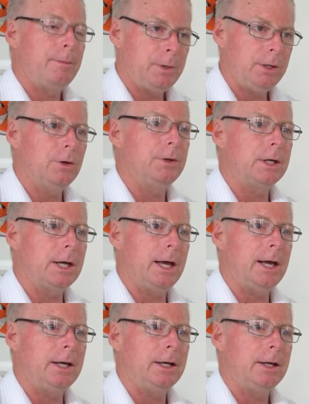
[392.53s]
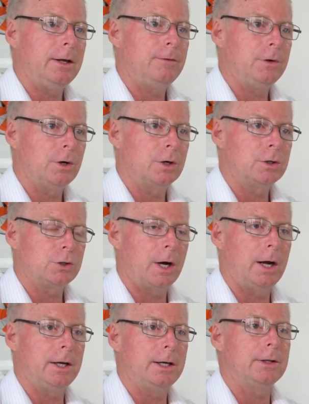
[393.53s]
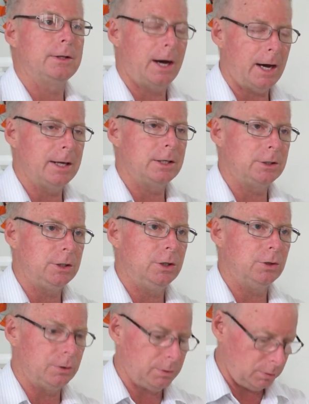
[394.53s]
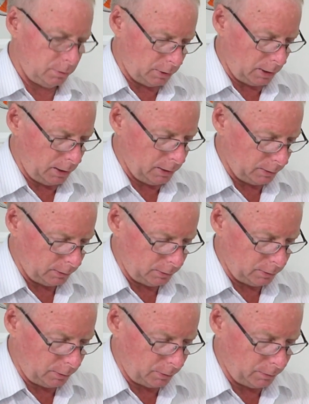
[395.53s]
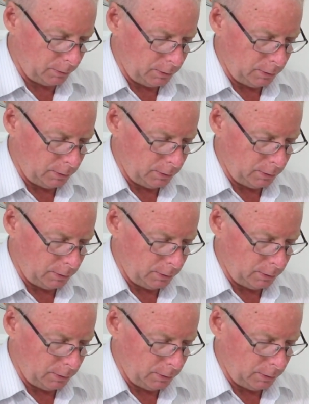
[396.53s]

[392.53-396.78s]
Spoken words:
peel the cane if you're trying to get the highest yield, okay? So